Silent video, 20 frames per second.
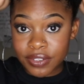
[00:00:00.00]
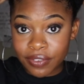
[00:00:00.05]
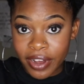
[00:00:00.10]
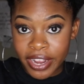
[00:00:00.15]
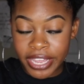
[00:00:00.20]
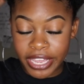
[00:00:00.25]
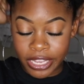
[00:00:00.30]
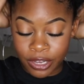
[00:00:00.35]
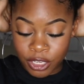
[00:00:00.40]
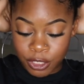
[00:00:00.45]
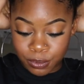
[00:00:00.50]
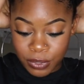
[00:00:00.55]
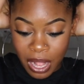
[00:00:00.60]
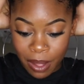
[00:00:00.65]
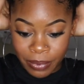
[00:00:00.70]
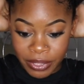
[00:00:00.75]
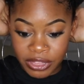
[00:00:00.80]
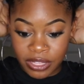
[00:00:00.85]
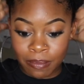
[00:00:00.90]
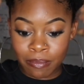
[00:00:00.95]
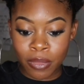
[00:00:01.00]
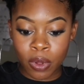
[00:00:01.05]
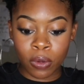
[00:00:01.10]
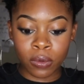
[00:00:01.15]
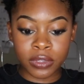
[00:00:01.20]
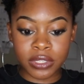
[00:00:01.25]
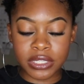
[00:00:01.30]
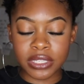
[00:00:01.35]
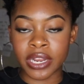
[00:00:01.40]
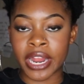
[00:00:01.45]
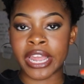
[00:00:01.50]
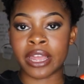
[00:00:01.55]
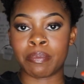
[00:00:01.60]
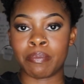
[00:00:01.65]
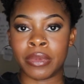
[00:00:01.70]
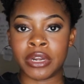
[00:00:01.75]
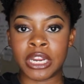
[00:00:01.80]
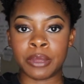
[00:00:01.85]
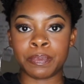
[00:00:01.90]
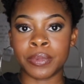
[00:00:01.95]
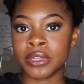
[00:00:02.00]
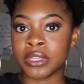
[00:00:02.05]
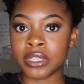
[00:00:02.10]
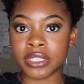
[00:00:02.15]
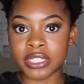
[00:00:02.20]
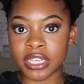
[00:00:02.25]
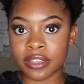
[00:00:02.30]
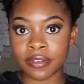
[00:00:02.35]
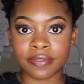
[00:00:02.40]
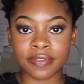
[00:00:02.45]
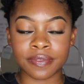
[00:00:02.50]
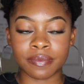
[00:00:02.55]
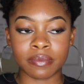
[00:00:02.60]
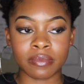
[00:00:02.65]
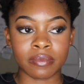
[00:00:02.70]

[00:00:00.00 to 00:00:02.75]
right here is probably the most like manipulative,